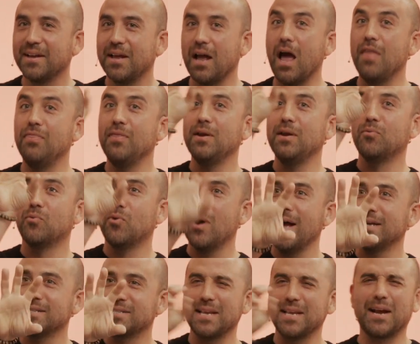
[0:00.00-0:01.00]
and then
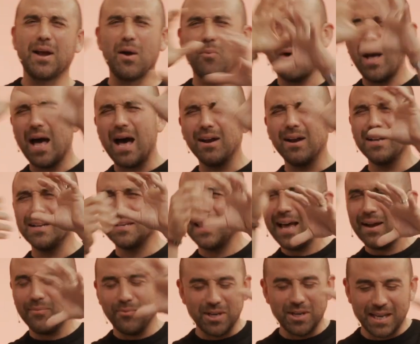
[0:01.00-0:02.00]
rest. Like, well, how did
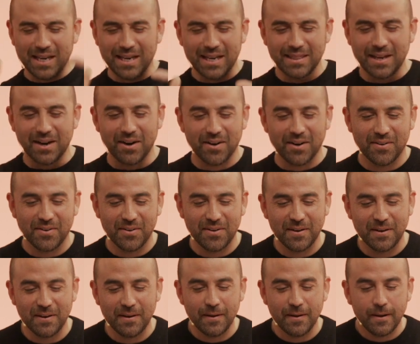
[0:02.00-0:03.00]
that one get in there?
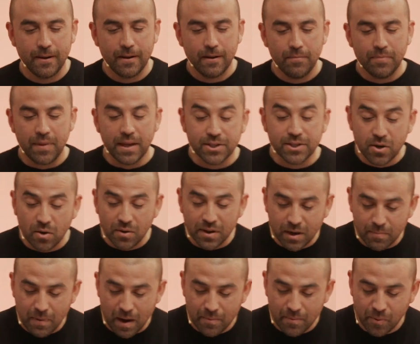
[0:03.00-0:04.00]
It's the only
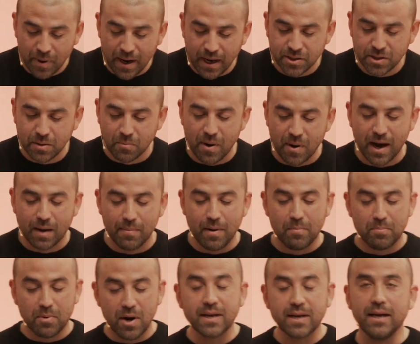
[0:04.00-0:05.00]
commandment we actually brag
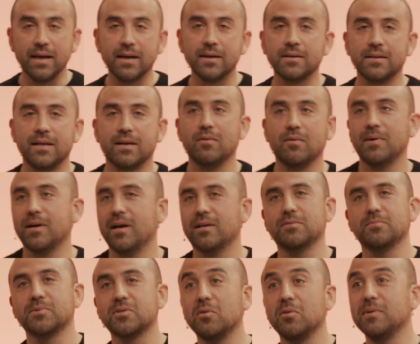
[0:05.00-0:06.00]
about breaking. Like, oh my gosh,
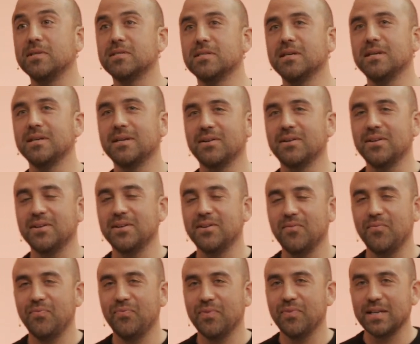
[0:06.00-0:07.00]
I'm so busy.
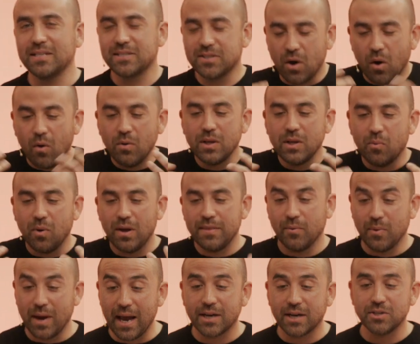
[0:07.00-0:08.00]
It's the only one that
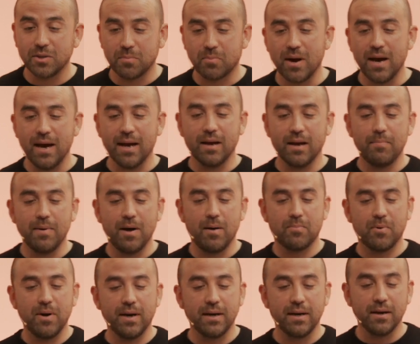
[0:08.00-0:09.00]
we actually brag about
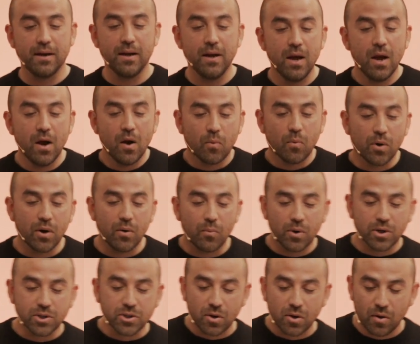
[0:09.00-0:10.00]
breaking.
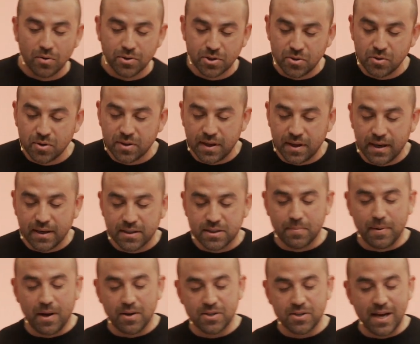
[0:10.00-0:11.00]
We're told two things
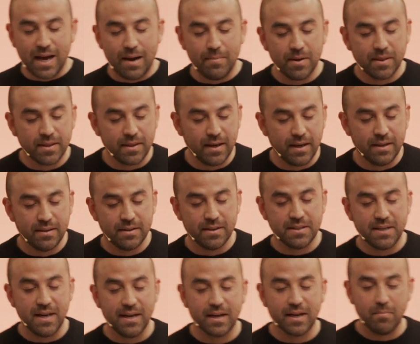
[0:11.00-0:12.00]
about Sabbath in the
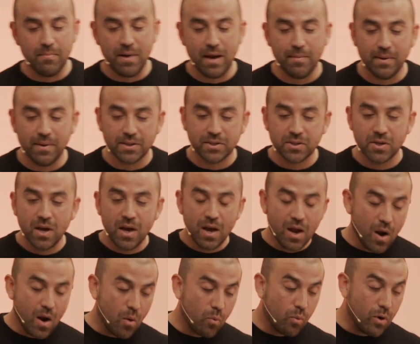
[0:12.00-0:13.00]
Ten Commandments.
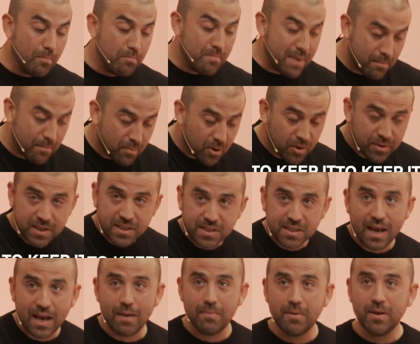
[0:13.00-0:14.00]
Remember the
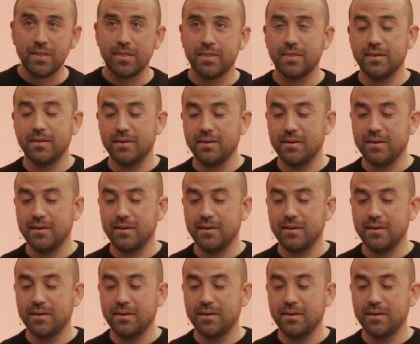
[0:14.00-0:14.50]
Sabbath